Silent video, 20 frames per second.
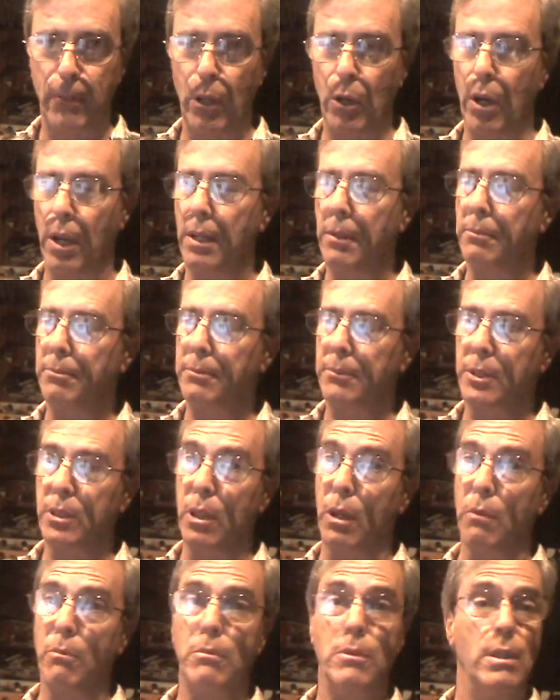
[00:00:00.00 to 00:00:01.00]
All right,
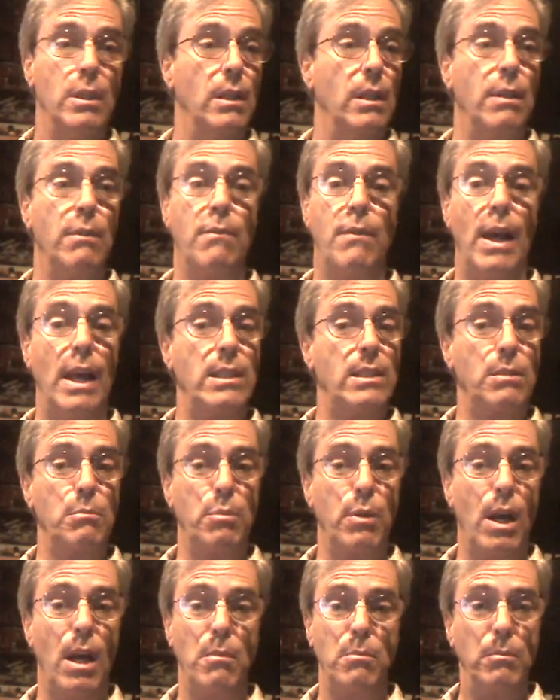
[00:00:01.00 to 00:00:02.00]
so that's the
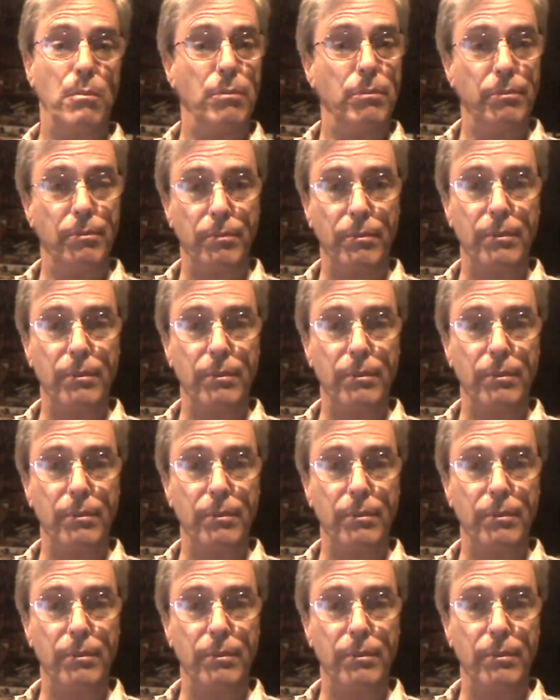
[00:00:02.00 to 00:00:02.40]
problem.